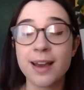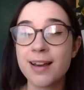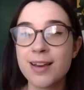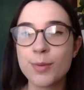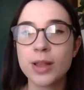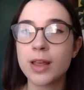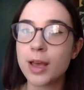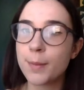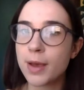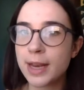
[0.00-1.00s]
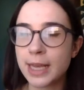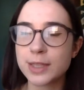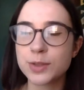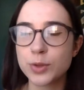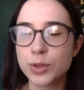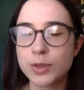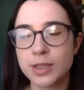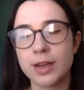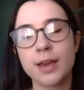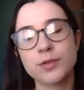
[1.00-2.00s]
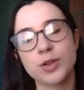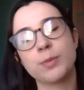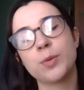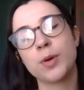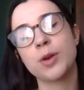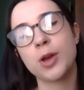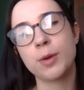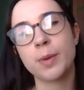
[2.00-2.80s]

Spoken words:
Well, Hermione, as you're new to the live stream, you won't know,